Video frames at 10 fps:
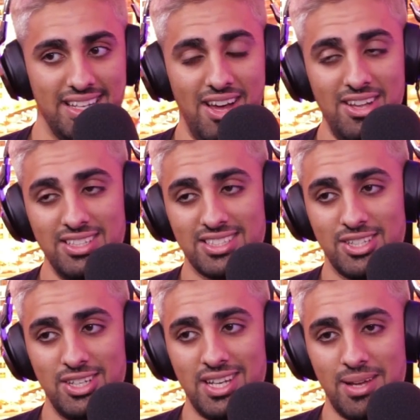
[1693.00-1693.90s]
Lana's
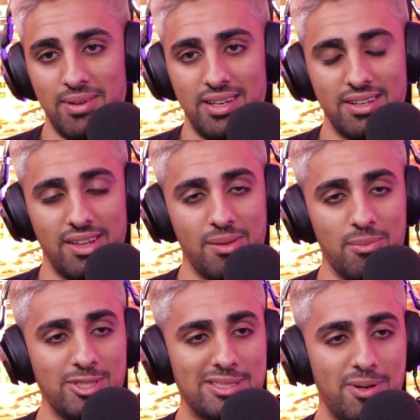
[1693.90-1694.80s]
good. I mean, on the
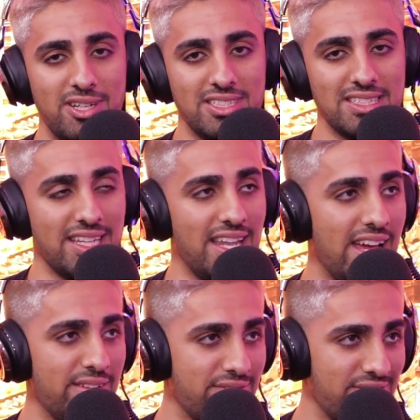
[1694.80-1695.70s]
most part, she's
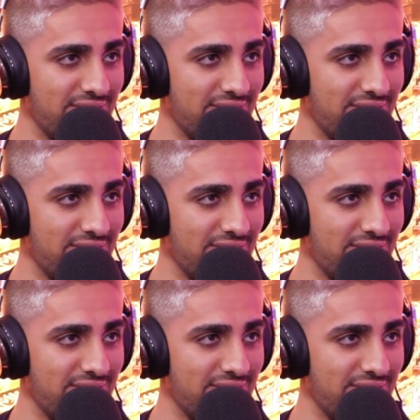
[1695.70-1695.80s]
alive,